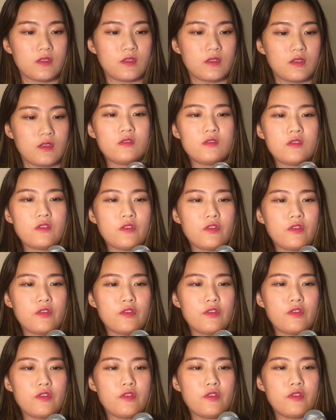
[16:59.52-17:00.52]

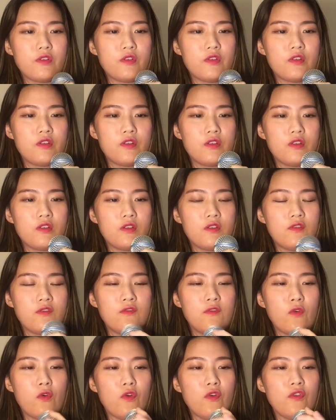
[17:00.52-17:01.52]
So
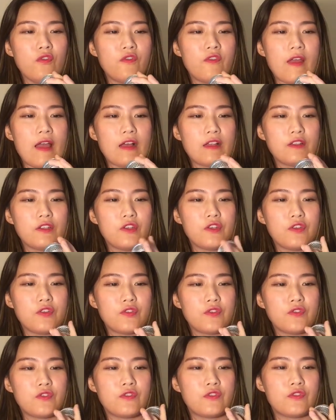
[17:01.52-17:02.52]
4
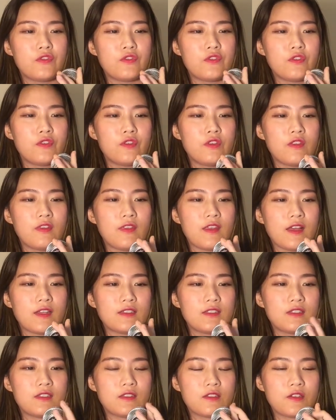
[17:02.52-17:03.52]
values
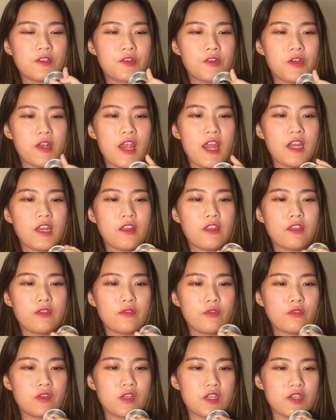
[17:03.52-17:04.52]
that's created
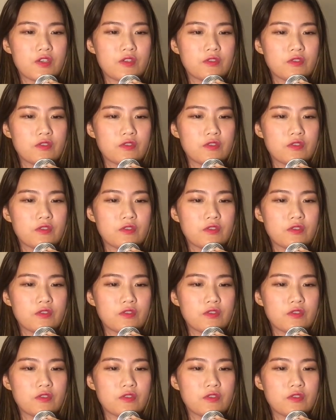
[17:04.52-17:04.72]
through digital